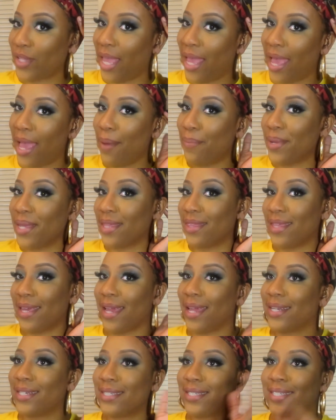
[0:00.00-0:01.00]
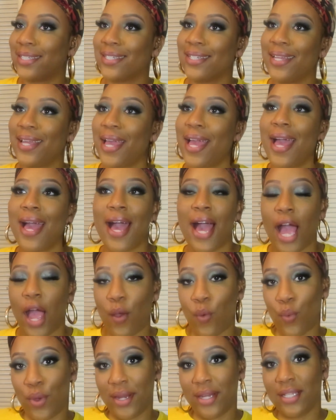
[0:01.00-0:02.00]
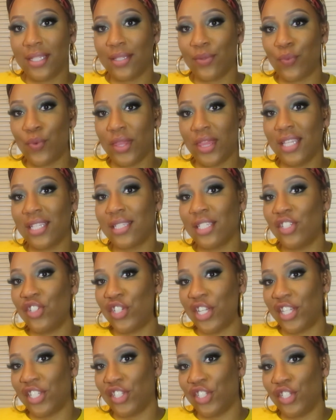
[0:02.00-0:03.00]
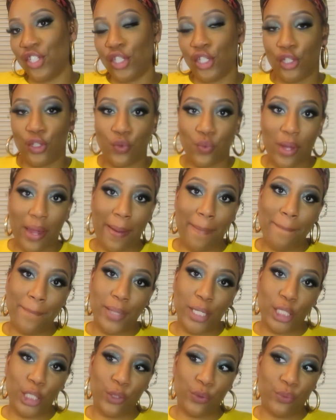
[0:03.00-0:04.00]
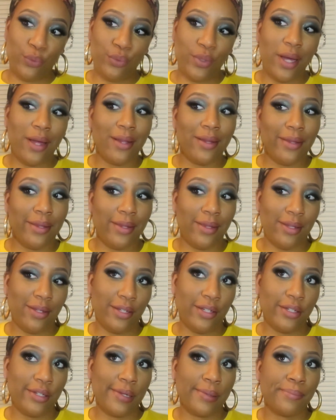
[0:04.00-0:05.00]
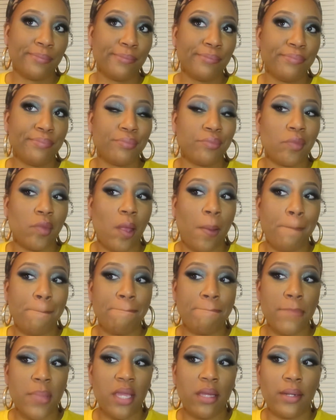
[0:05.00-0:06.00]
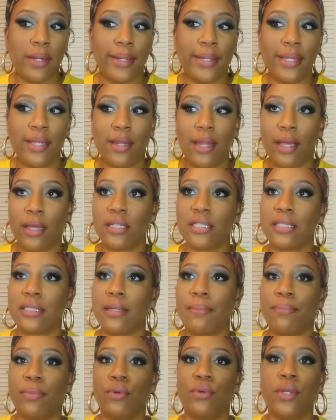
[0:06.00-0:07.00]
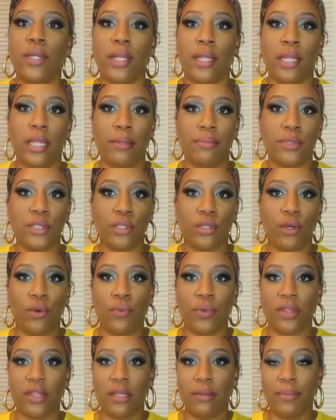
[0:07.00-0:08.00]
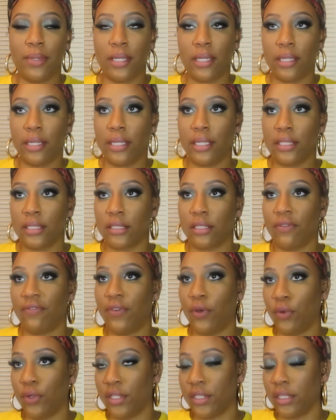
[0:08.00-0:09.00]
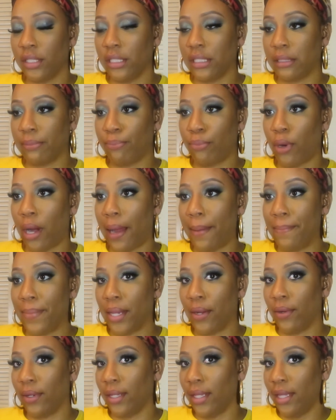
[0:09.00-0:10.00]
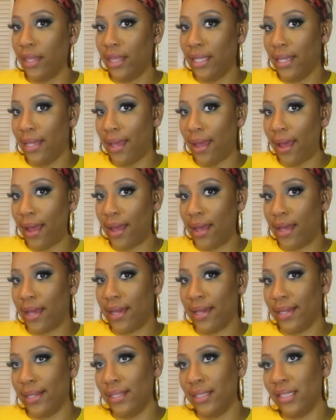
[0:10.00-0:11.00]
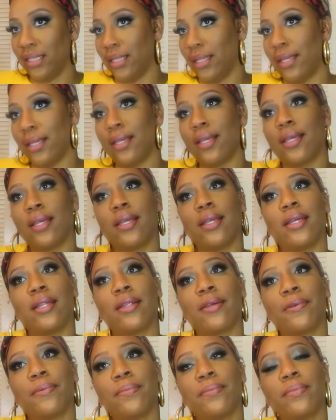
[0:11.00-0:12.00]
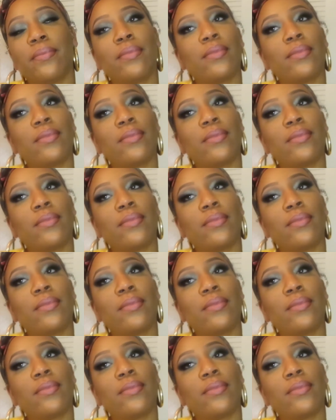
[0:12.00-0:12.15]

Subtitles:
happy that I went with the suggestion to do a blue look. And I did like a simple lip to go with it because the focus is primarily the eyes. And